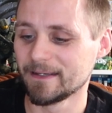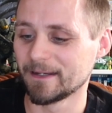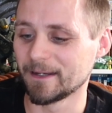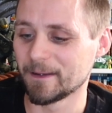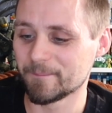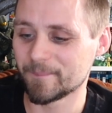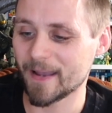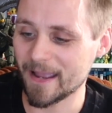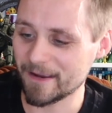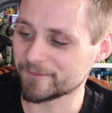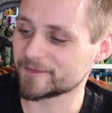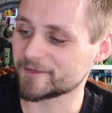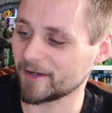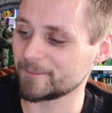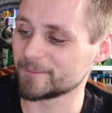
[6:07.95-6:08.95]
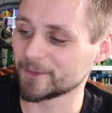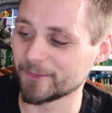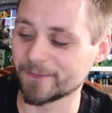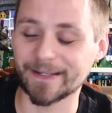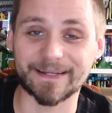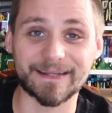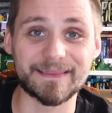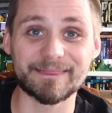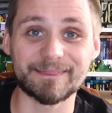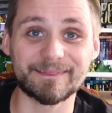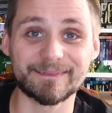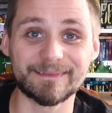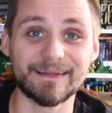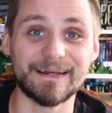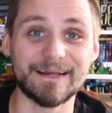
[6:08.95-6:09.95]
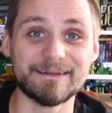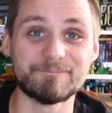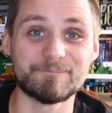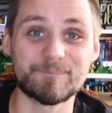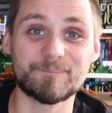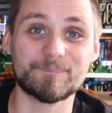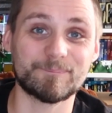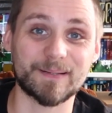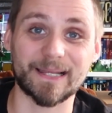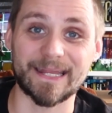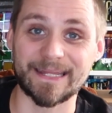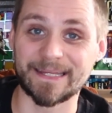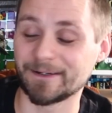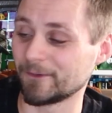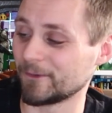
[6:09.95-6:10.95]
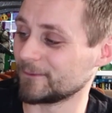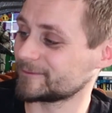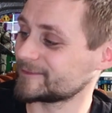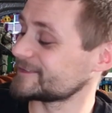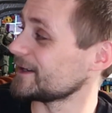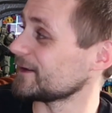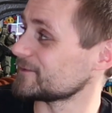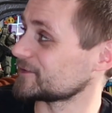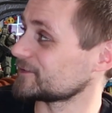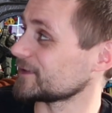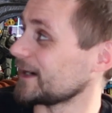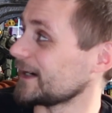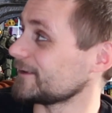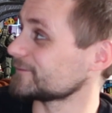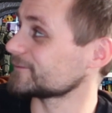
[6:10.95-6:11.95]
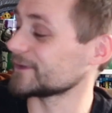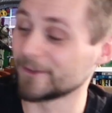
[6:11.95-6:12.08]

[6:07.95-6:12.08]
But every time I look at it and play it or see it on the shelf,